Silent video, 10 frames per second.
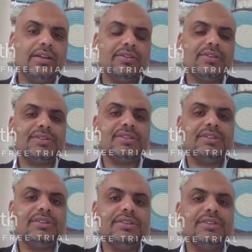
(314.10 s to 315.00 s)
Another
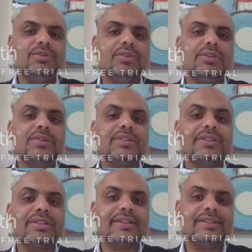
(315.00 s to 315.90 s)
study in
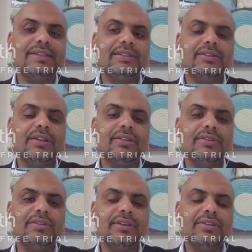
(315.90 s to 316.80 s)
2016,
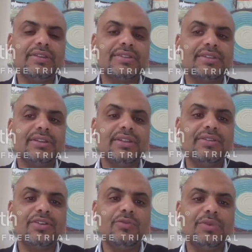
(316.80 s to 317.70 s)
and in this study
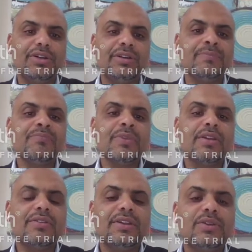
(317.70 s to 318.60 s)
they compare
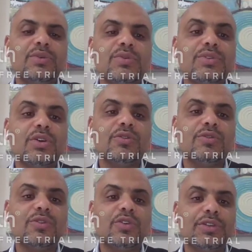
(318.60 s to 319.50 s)
the use
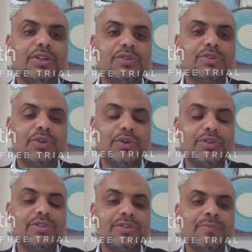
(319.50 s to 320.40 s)
of
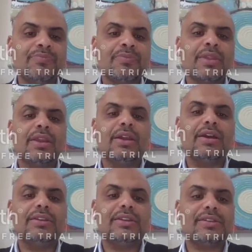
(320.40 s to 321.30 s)
corticosteroids,
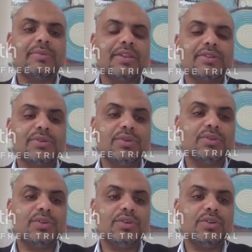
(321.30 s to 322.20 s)

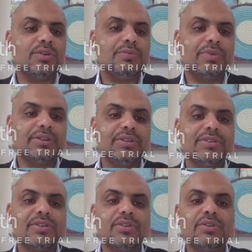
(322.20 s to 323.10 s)
dexamethasone or
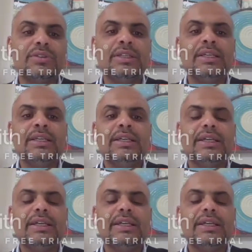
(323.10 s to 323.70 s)
prednisolone,